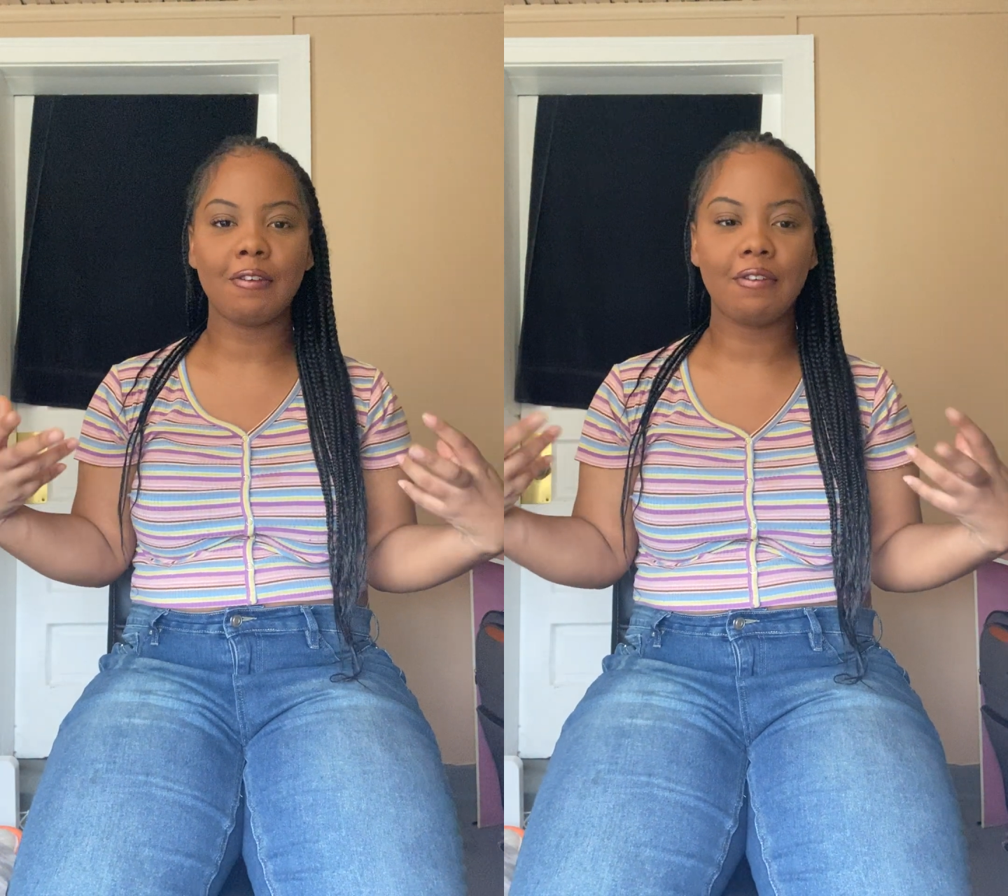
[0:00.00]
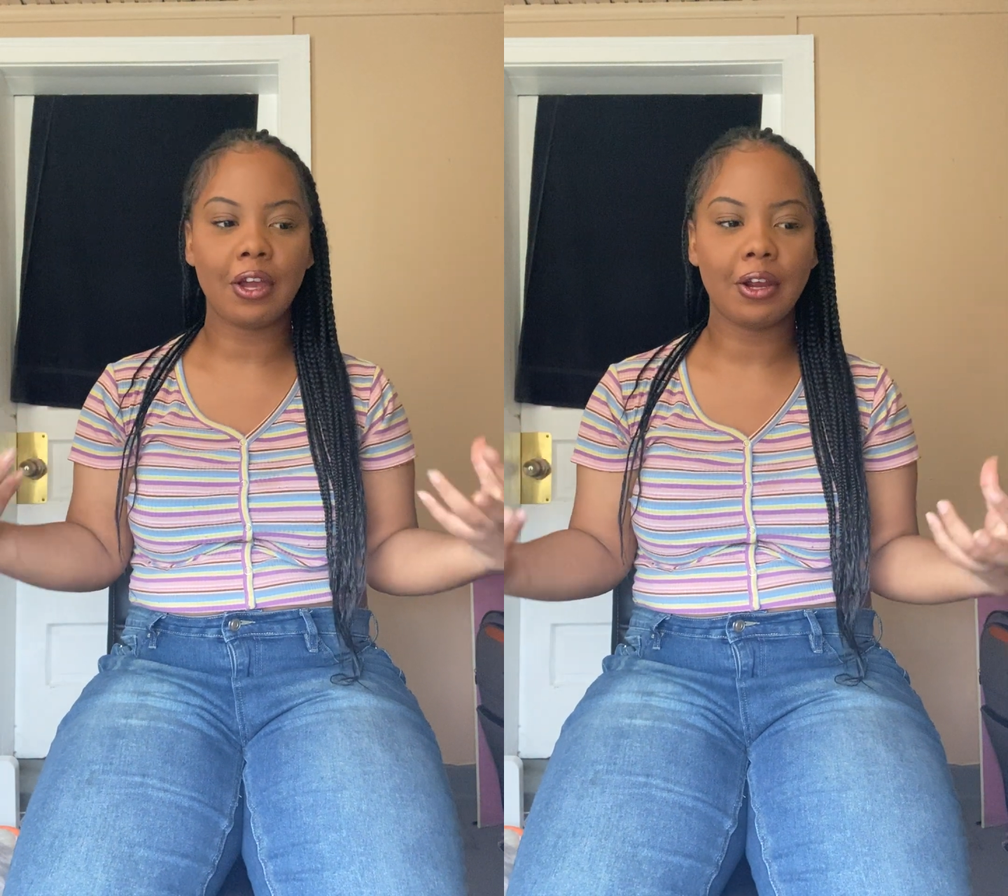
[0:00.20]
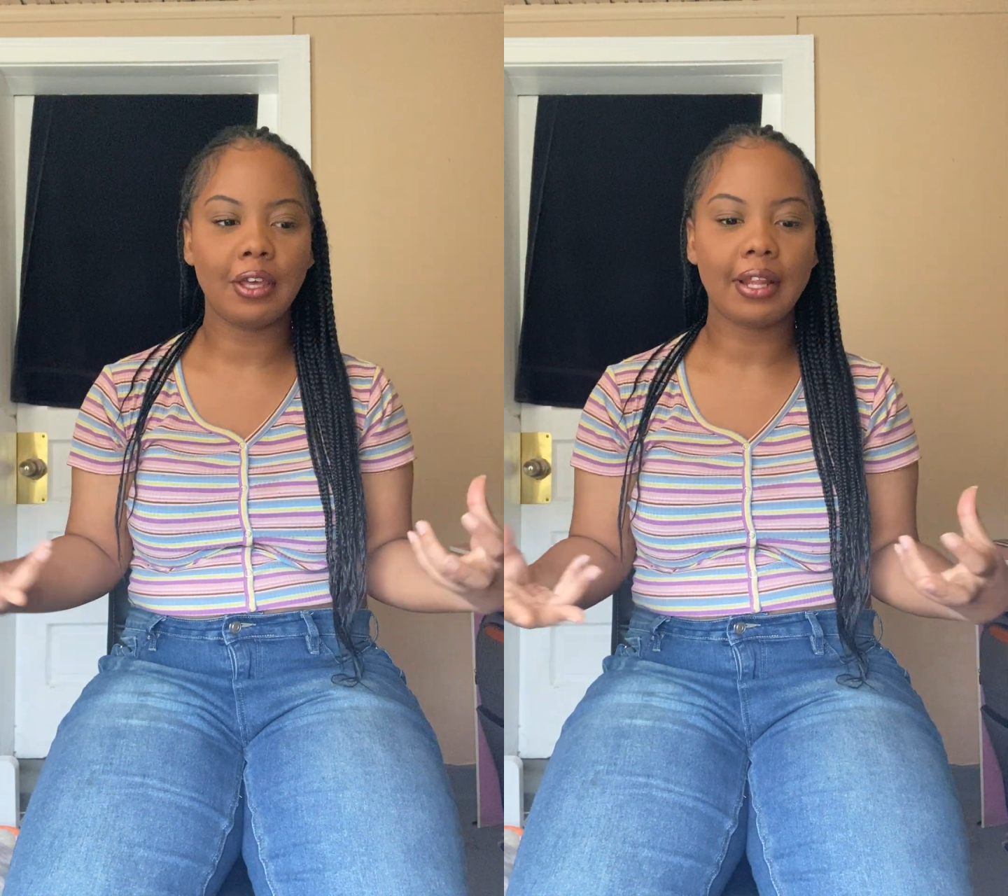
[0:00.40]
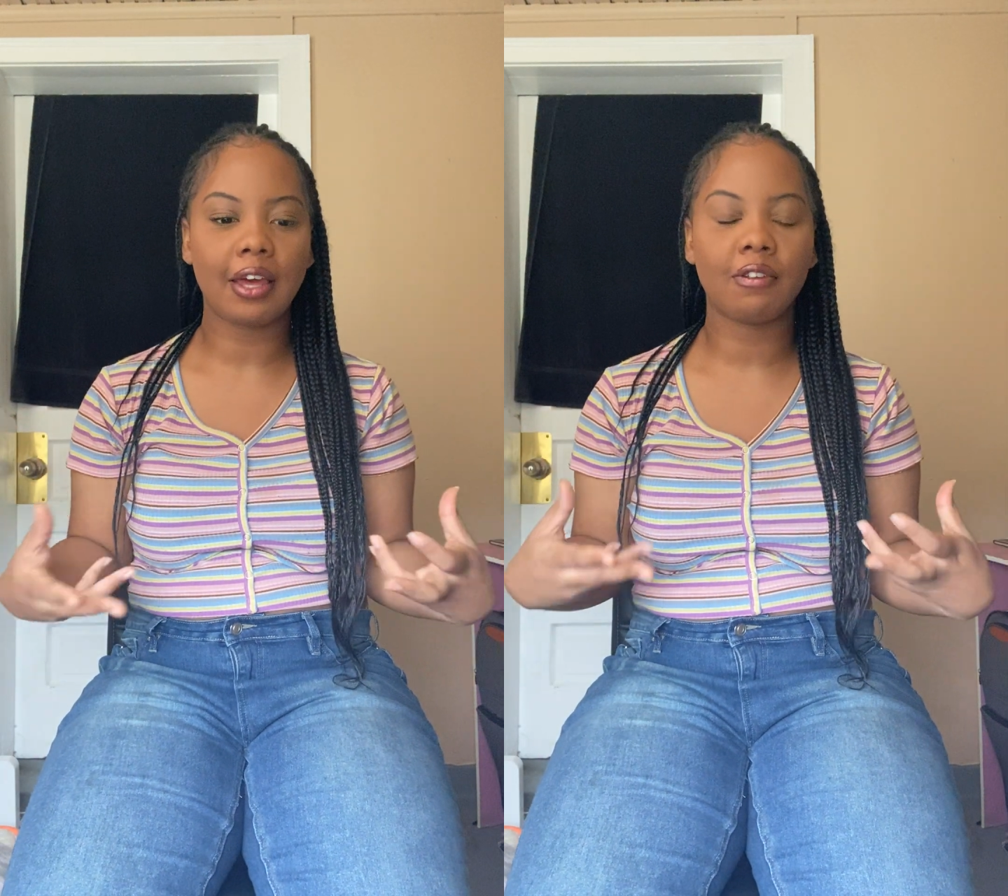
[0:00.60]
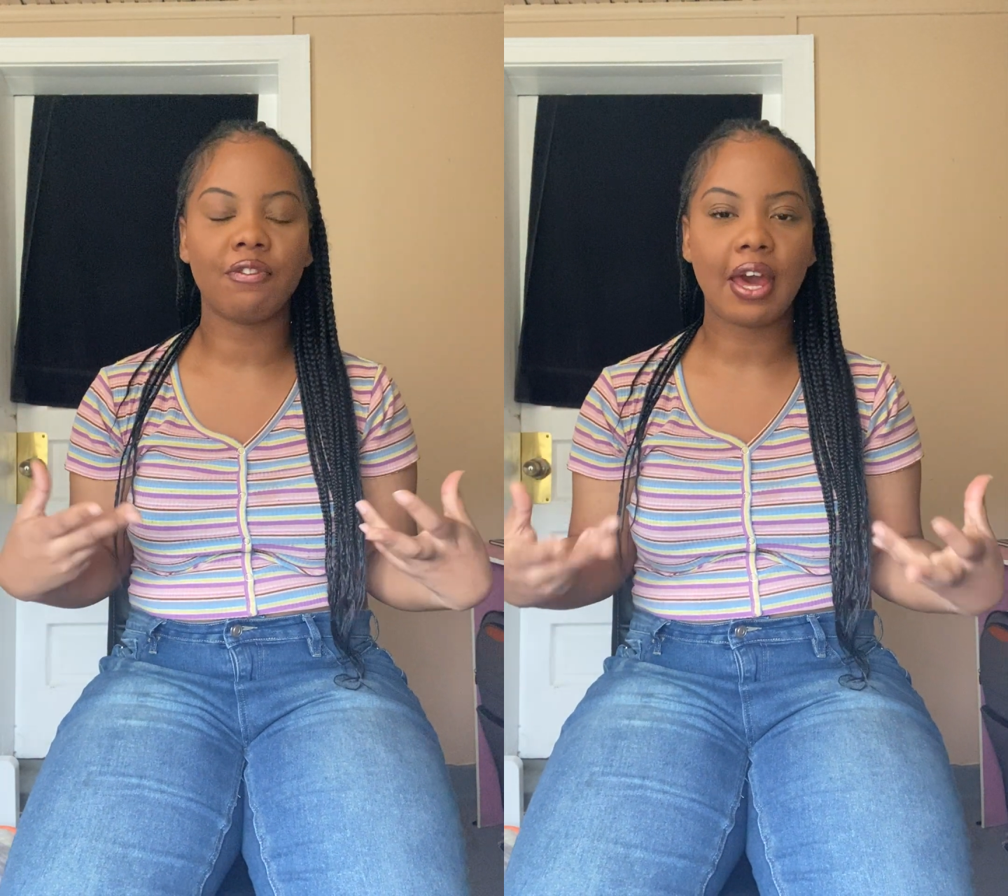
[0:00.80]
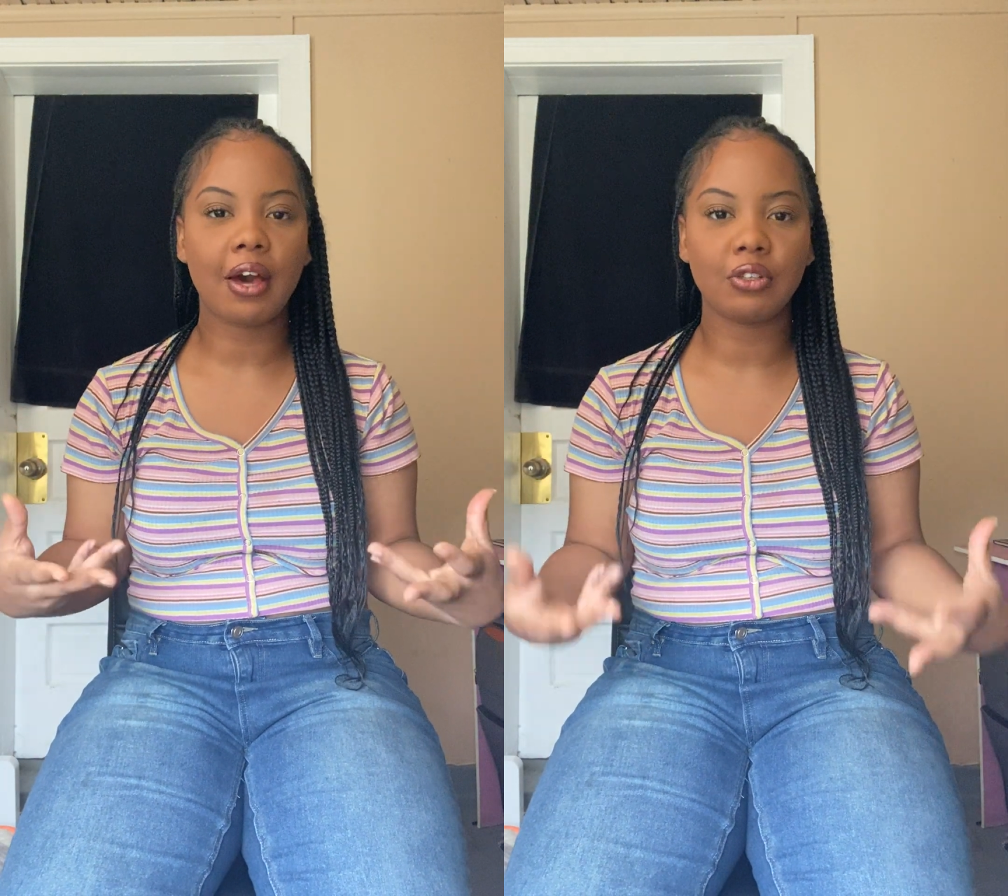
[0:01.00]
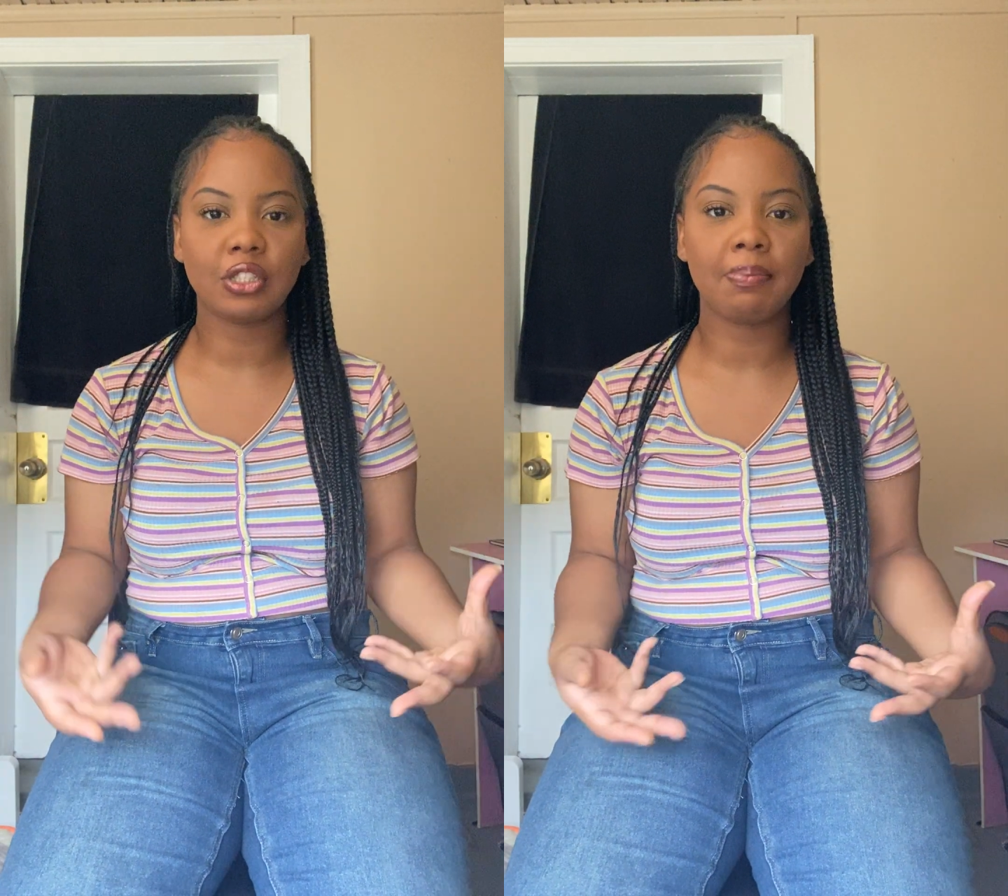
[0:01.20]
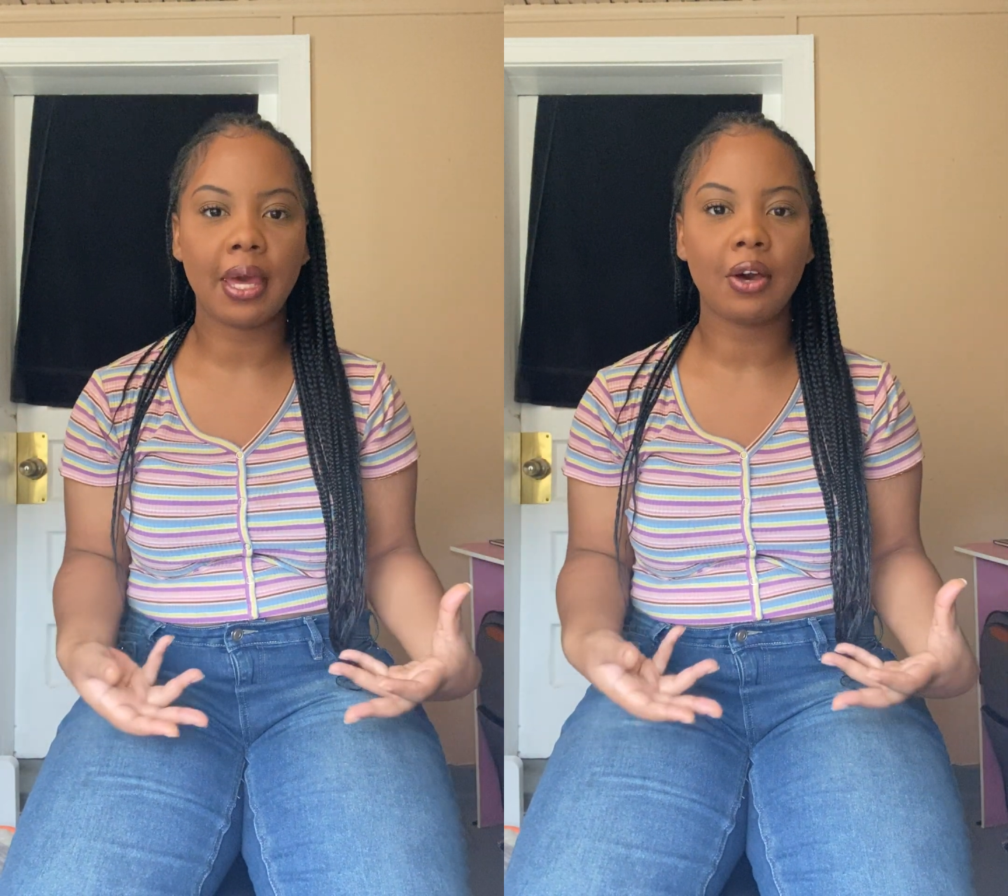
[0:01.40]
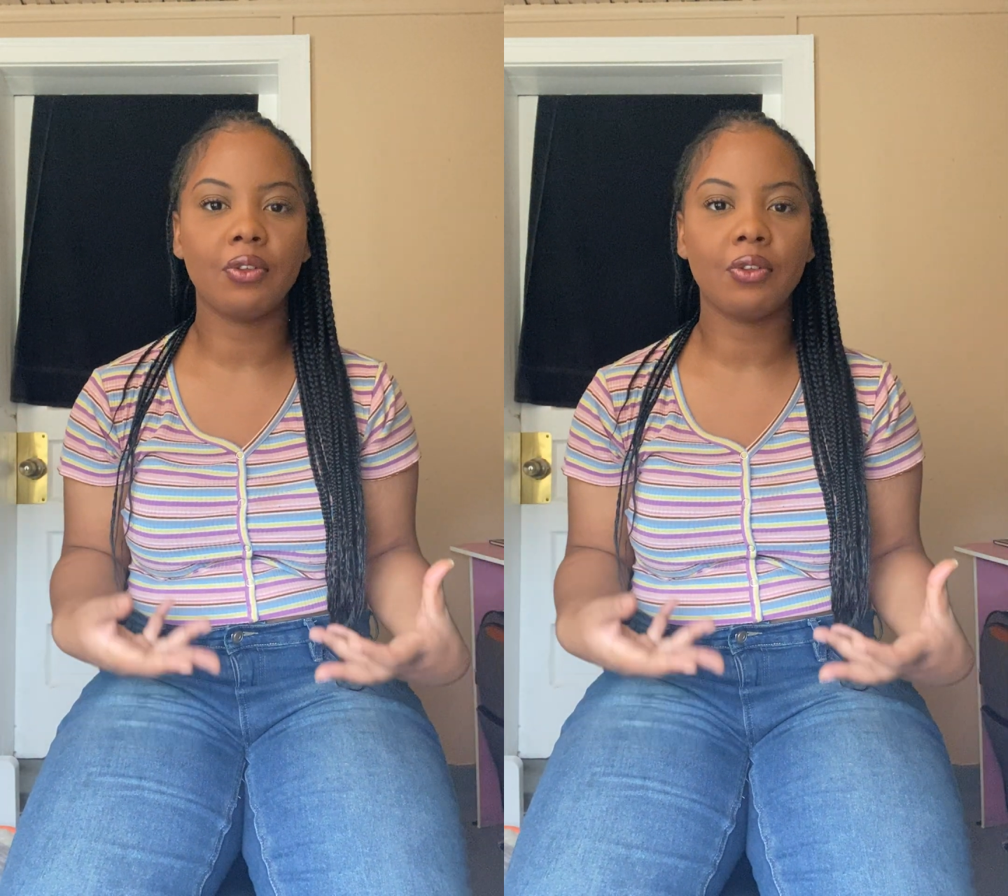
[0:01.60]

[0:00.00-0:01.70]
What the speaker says: very like foul smell.